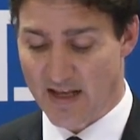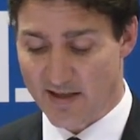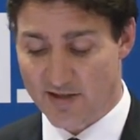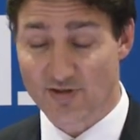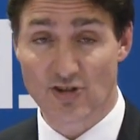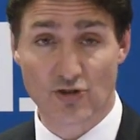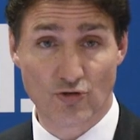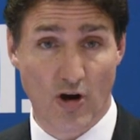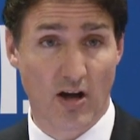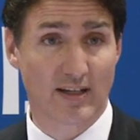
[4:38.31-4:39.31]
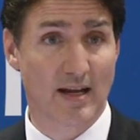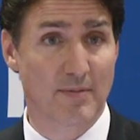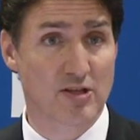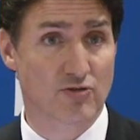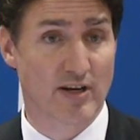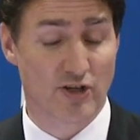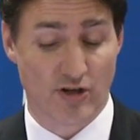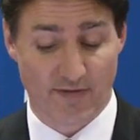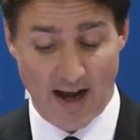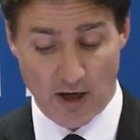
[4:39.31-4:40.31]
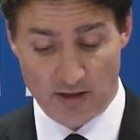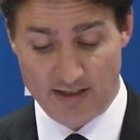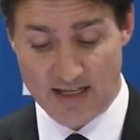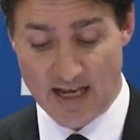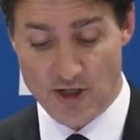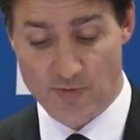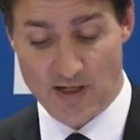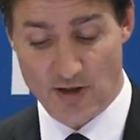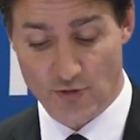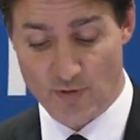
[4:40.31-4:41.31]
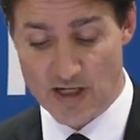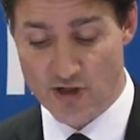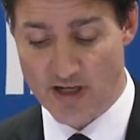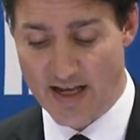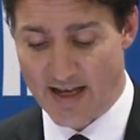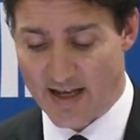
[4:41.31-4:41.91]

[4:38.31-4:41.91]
This is a strong demonstration of our engagement in the region